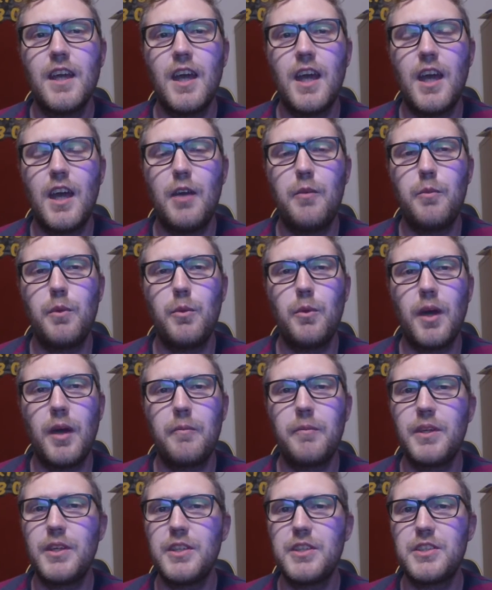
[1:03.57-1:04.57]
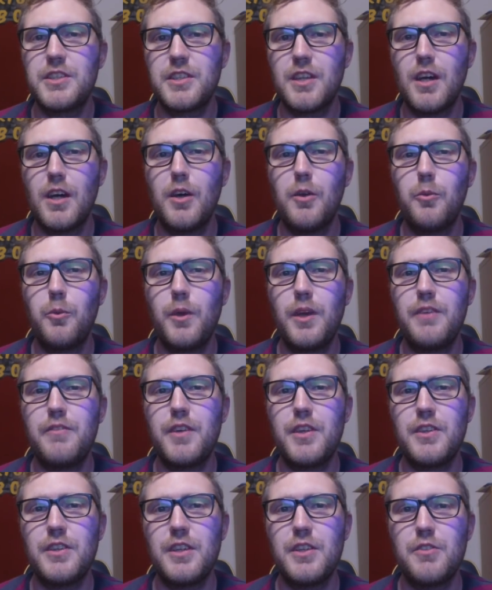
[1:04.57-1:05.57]
I'm going to start
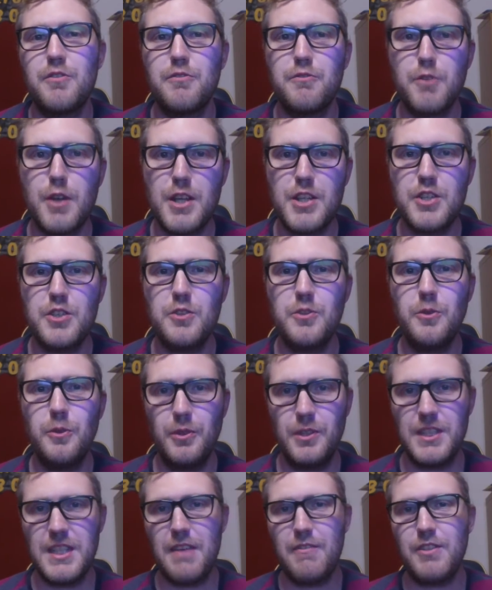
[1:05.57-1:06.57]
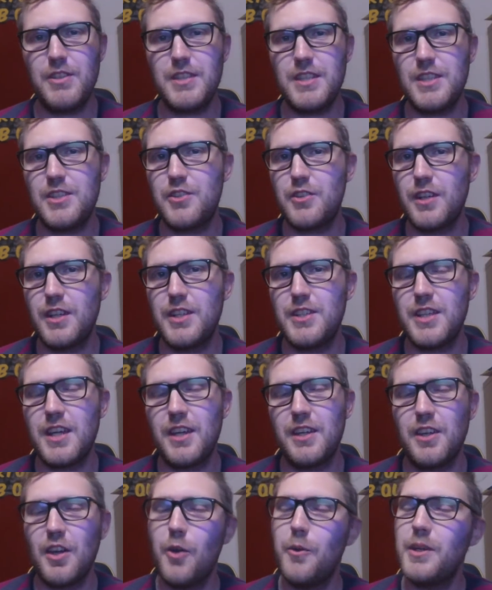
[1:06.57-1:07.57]
with the original 70s trilogy.
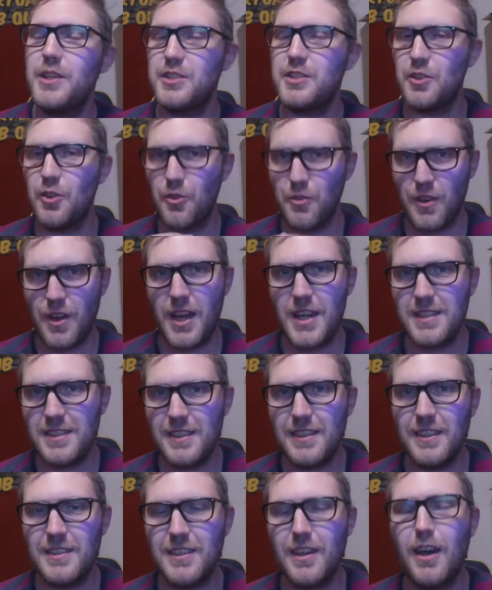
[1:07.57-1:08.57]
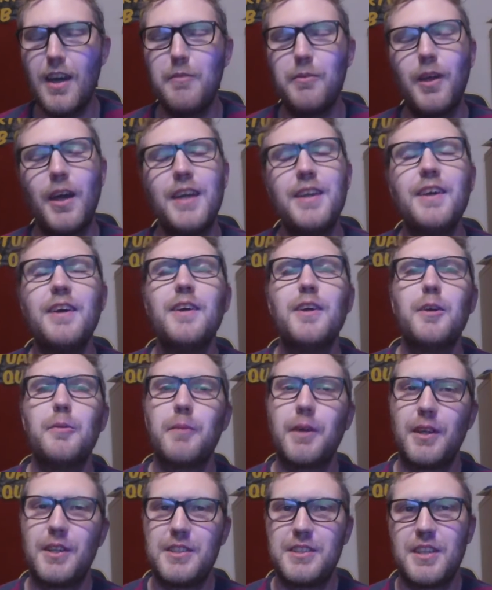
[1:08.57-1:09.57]
I know it's not right in the timeline.
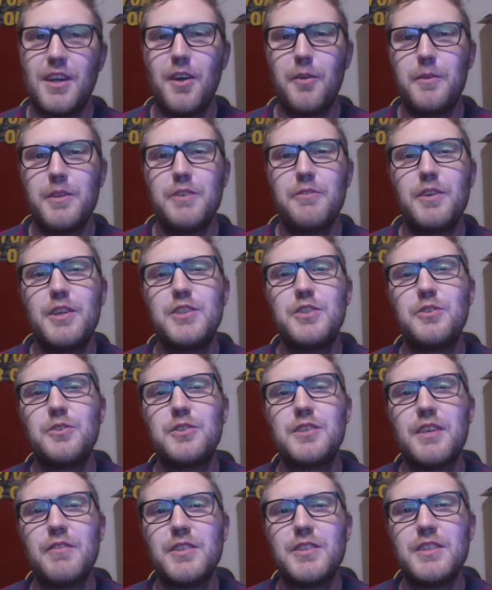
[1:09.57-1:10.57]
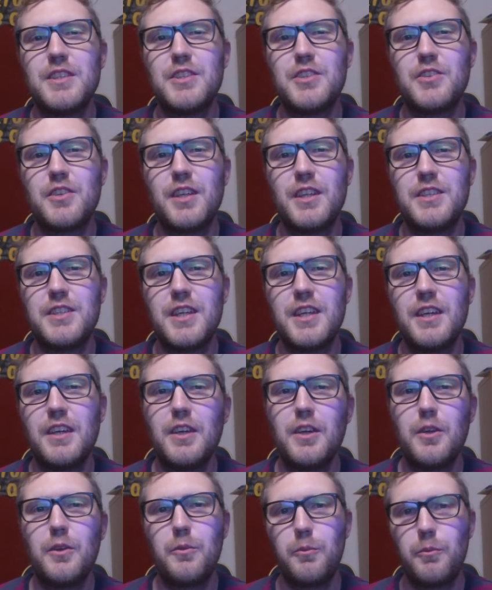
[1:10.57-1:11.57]
We're going to start with the original 70s trilogy,
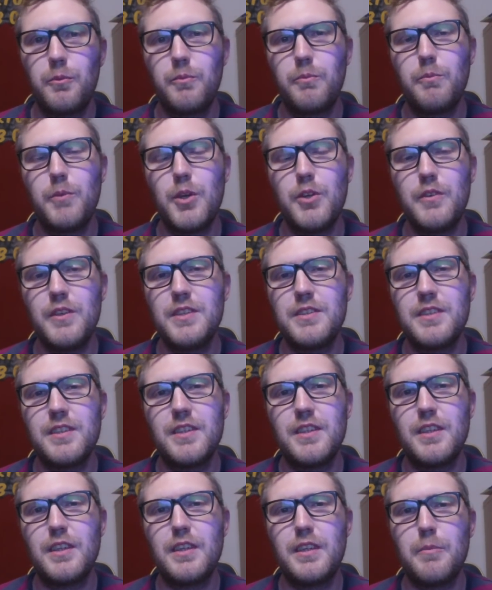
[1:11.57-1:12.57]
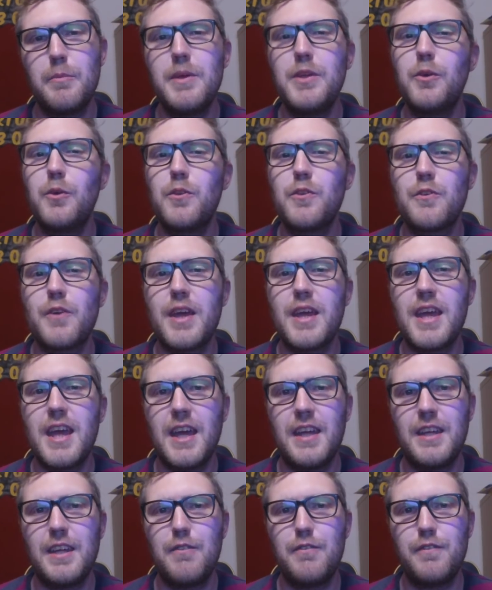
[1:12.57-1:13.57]
move into the middle 3,
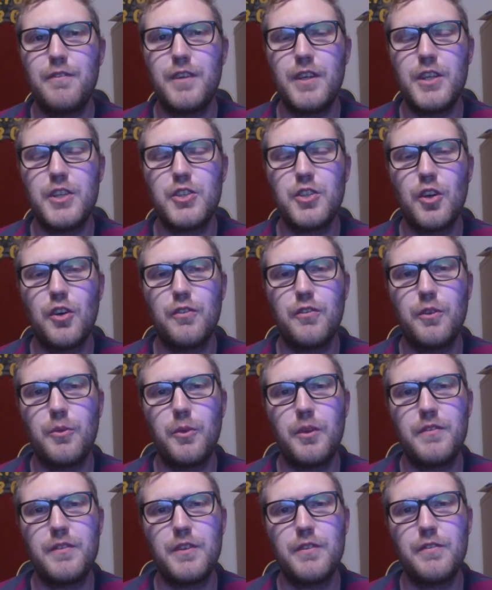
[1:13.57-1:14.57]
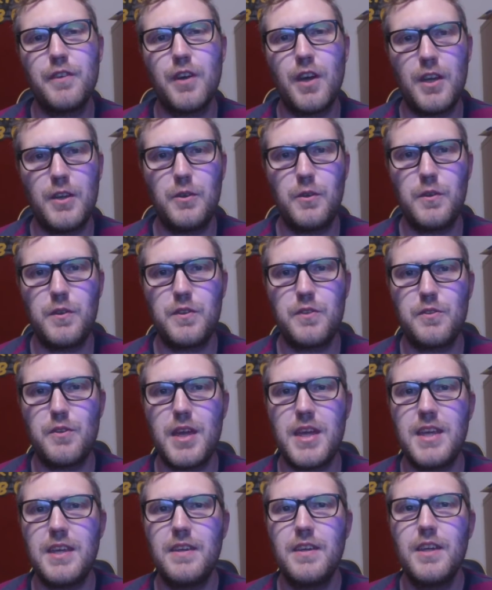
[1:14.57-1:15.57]
and then finish off with the final
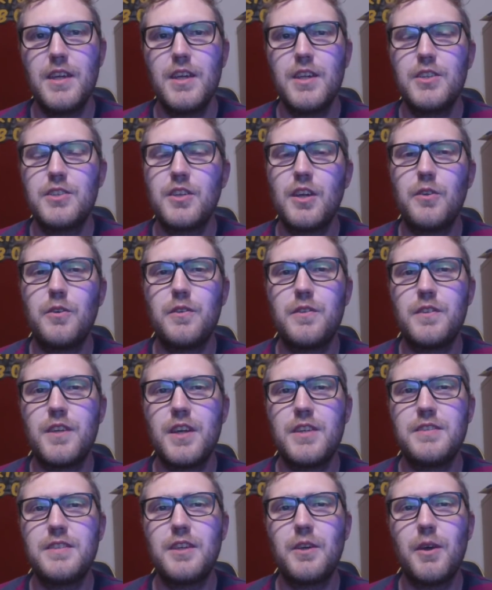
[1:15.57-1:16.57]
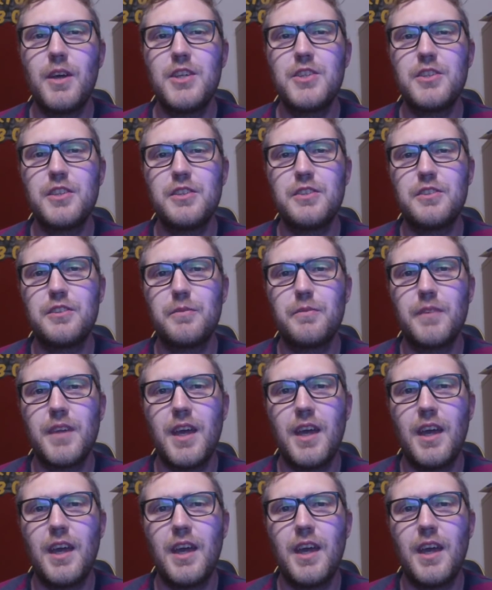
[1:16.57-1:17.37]
3. So 30 questions.